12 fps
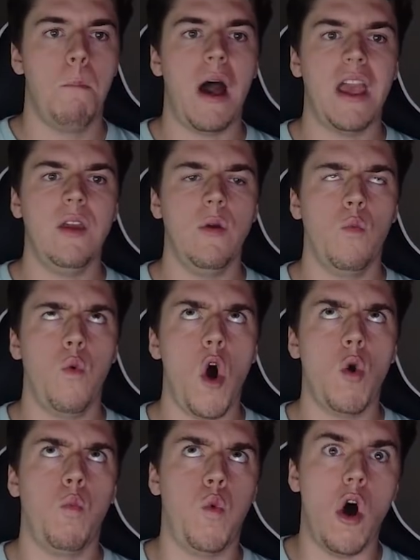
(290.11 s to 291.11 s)

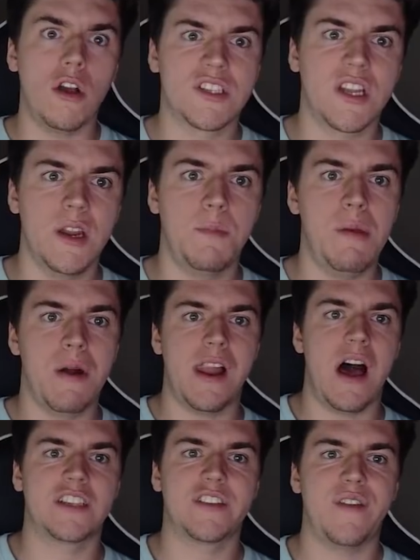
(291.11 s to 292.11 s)
What was going to be my
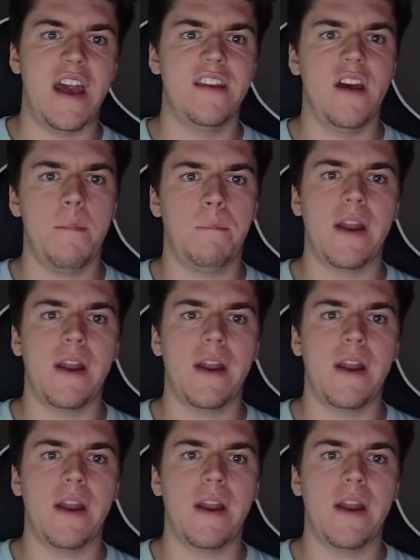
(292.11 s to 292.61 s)
last defender,